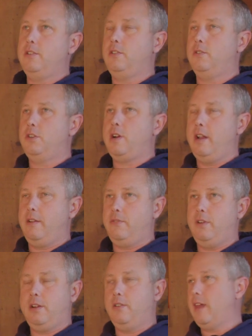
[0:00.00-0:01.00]
So trying to
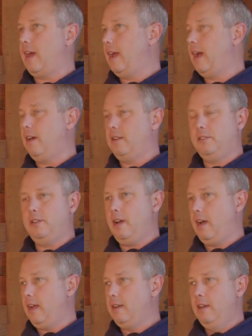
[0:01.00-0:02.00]
figure that out is
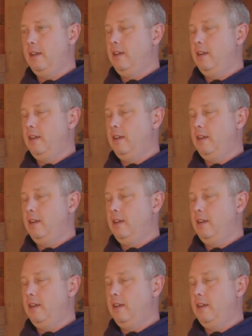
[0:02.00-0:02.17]
not,